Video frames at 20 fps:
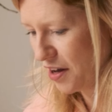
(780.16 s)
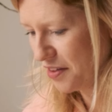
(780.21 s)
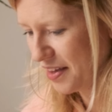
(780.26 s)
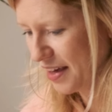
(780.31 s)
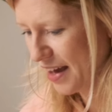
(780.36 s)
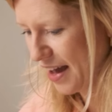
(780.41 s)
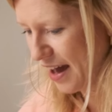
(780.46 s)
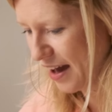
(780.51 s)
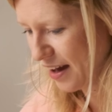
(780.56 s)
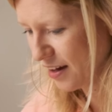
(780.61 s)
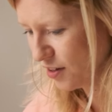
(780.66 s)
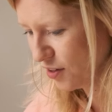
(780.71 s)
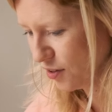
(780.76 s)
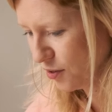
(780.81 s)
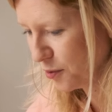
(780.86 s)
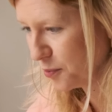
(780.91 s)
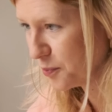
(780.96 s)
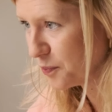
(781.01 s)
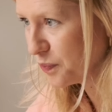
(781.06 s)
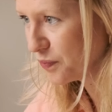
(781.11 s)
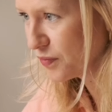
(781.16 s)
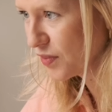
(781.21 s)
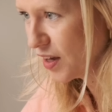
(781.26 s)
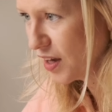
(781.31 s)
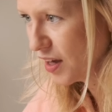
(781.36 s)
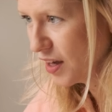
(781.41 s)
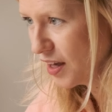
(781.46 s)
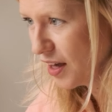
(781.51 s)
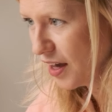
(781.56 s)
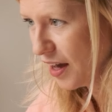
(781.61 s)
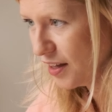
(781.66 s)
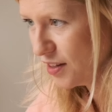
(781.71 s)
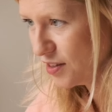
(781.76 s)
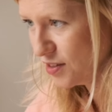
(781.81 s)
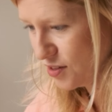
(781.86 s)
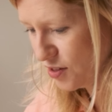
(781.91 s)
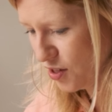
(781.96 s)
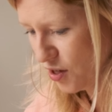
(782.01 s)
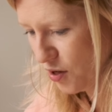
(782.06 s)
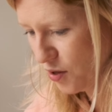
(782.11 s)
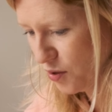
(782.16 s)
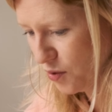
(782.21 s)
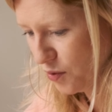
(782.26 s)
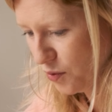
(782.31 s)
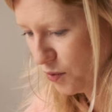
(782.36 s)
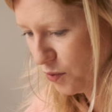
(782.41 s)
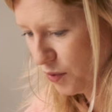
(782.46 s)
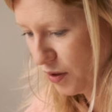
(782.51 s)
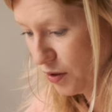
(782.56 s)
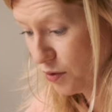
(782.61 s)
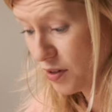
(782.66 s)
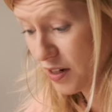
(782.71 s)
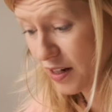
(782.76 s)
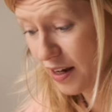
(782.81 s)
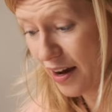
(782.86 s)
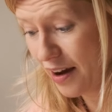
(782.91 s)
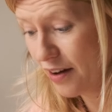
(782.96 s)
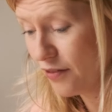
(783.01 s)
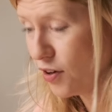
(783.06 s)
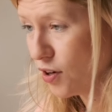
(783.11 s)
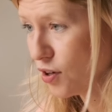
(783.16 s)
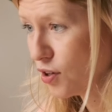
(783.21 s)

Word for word: out the angle. And so we already have